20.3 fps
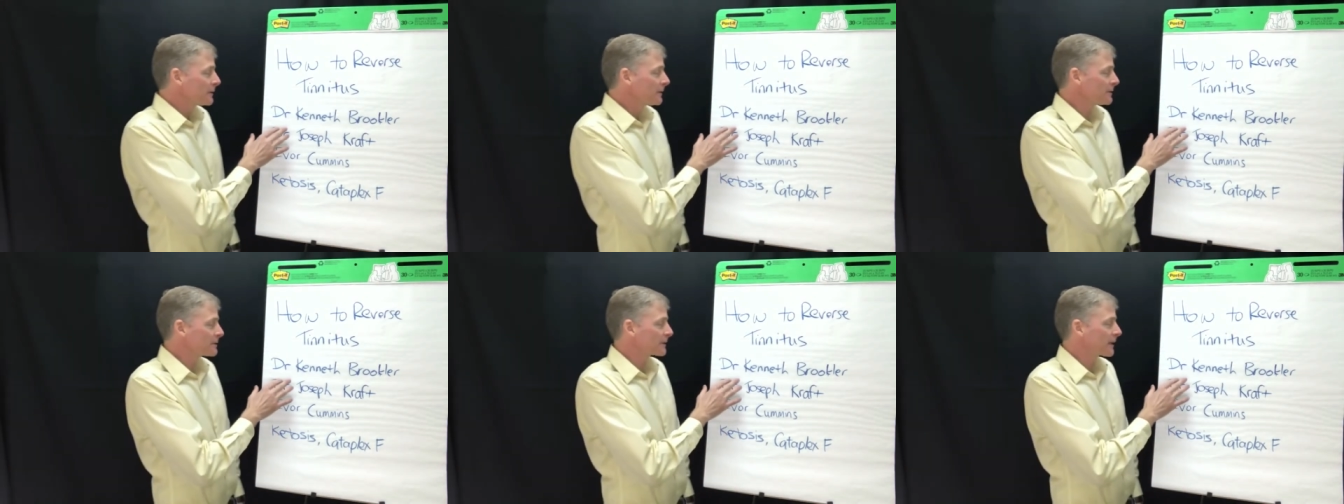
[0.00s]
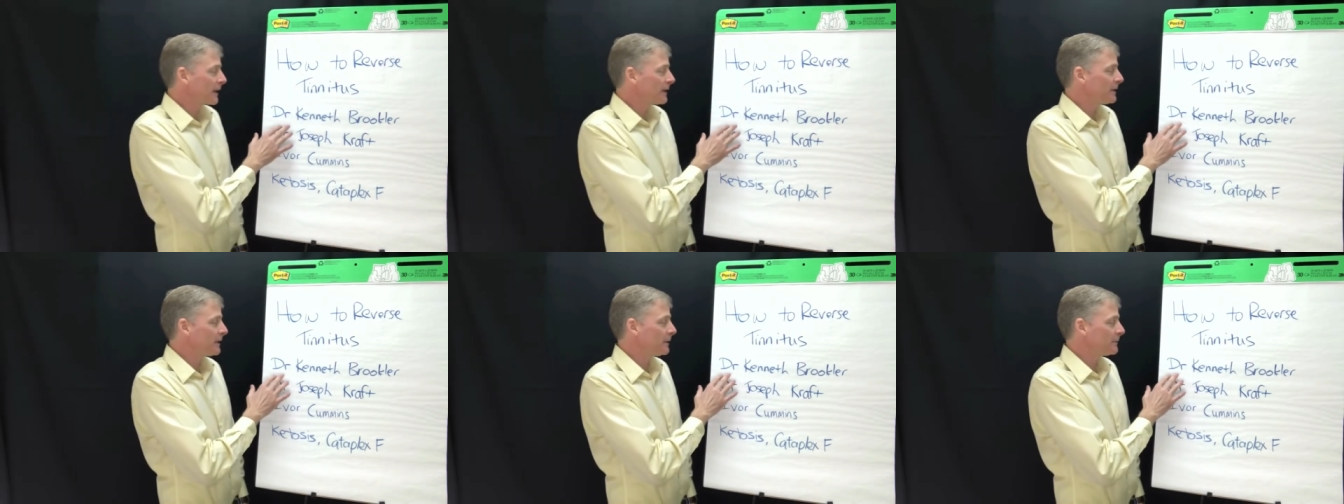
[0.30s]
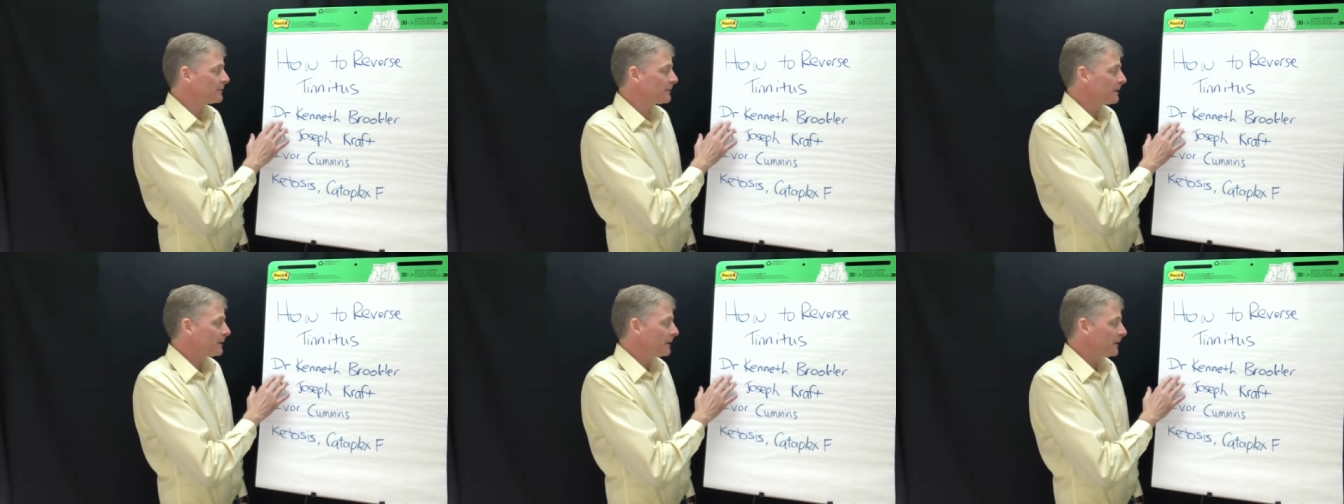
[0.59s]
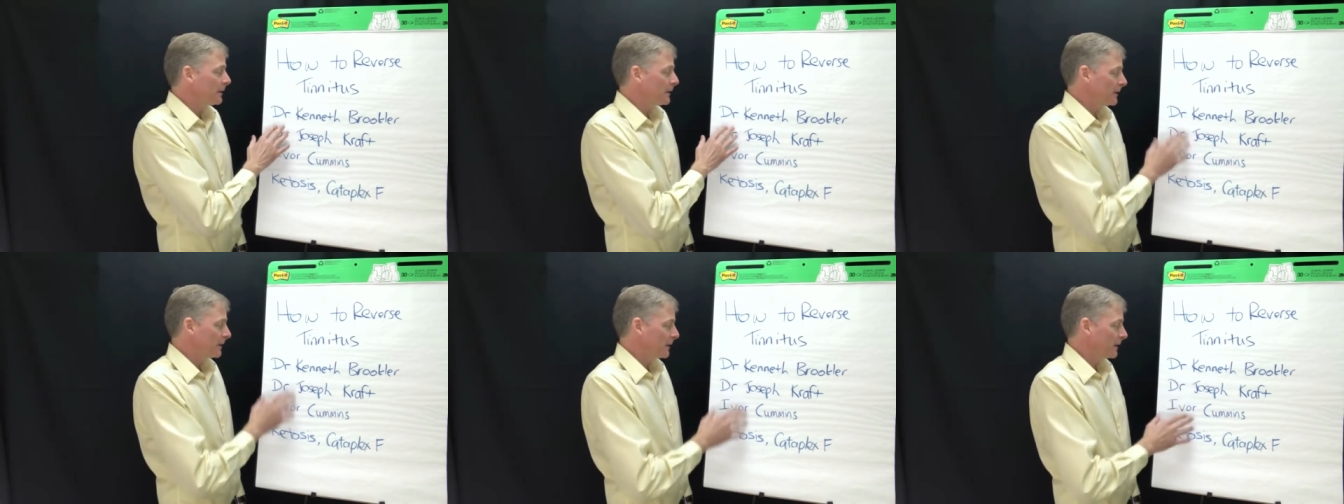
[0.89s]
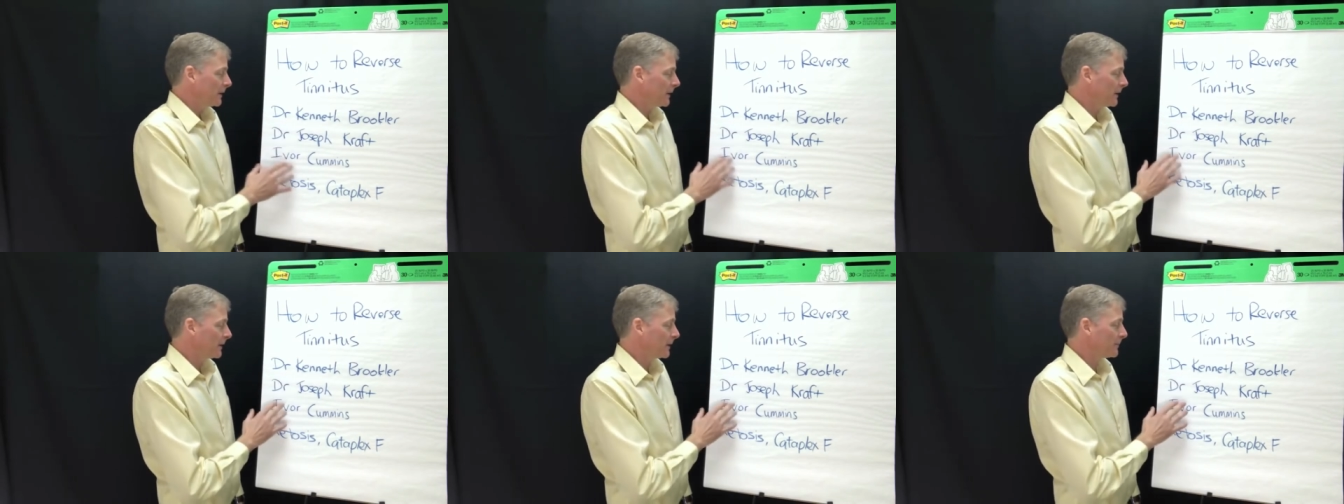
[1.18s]
There's a guy named
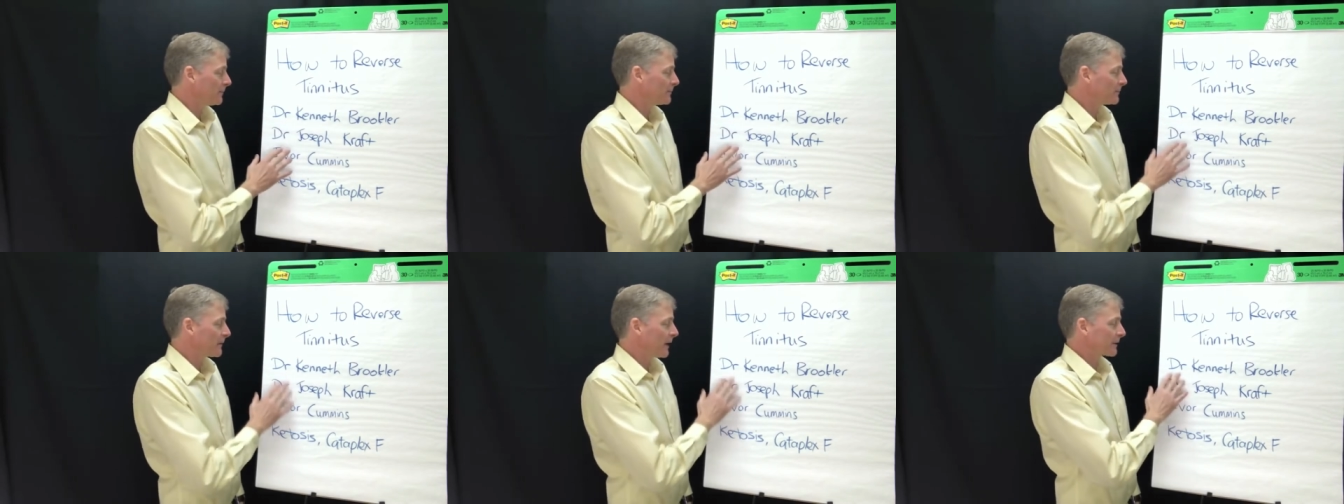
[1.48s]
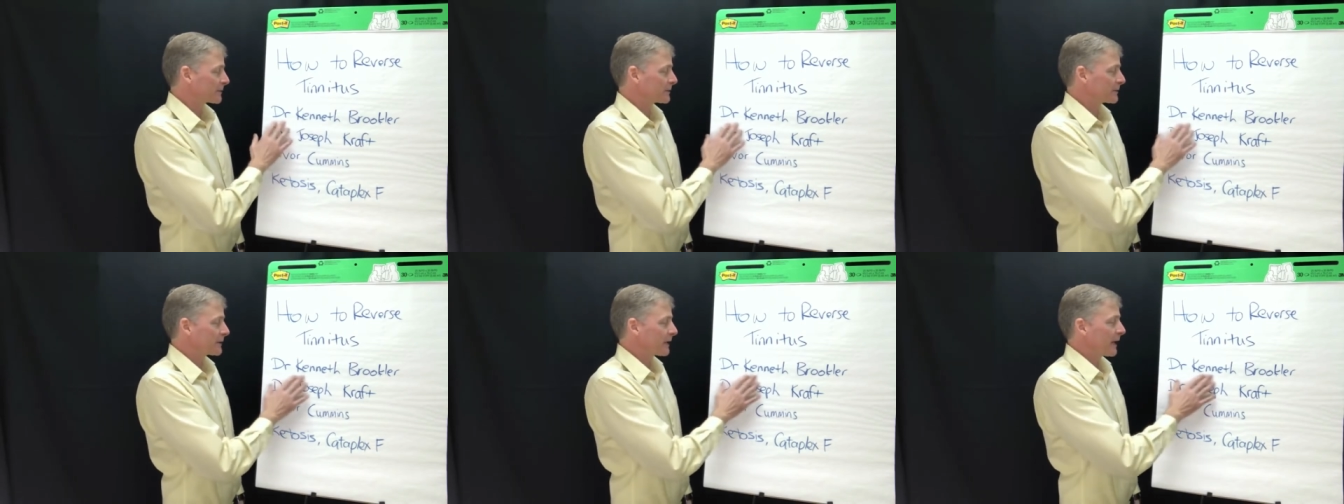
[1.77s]
Dr.